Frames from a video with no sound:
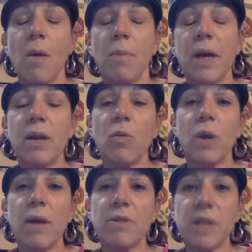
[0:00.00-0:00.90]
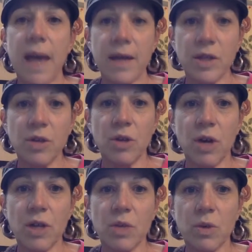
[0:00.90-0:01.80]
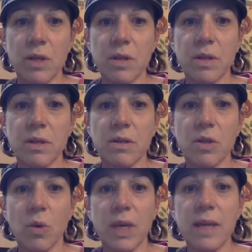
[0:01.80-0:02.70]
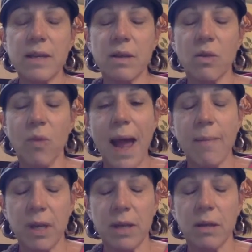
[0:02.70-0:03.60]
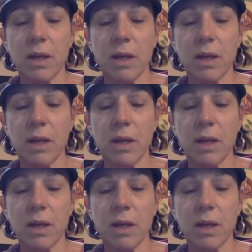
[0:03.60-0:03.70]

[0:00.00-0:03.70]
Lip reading: But what I was asking you guys was, so he's a rabbit,